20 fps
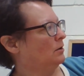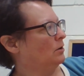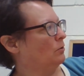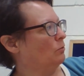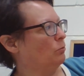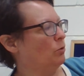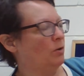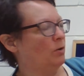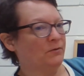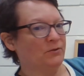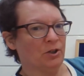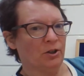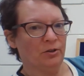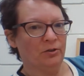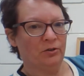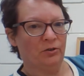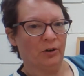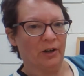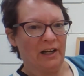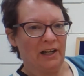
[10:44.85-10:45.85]
wolf turned
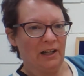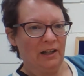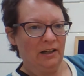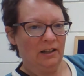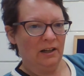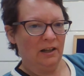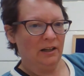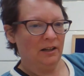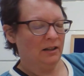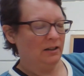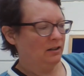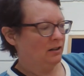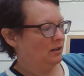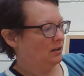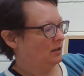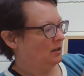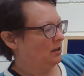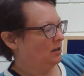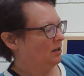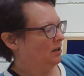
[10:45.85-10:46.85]
green,
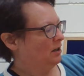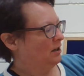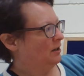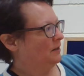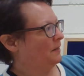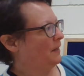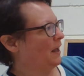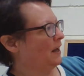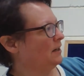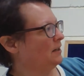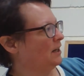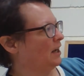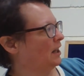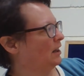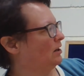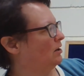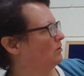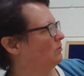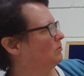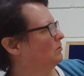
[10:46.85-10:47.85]
then yellow.